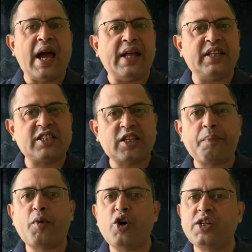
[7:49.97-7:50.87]
and they
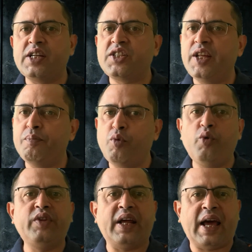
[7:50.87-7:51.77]
subconsciously
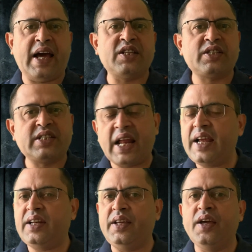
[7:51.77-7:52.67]
move their hands
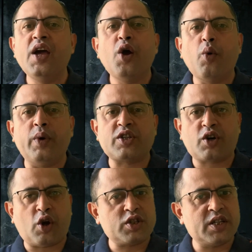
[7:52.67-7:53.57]
slightly, which
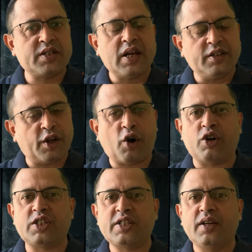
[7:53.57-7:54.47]
crosses the
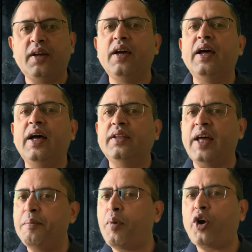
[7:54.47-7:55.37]
rods. The
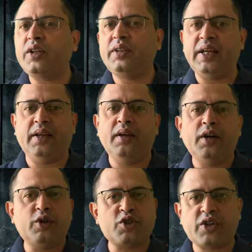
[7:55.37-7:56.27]
important thing
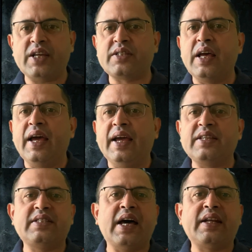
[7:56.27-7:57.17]
to stress
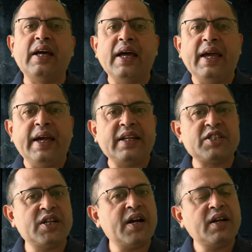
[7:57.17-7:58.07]
is that it is
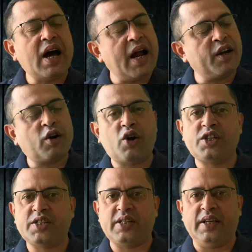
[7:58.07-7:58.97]
done
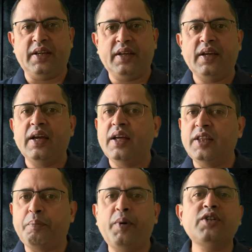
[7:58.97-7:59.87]
unconsciously.
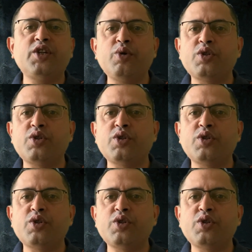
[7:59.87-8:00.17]
The person who is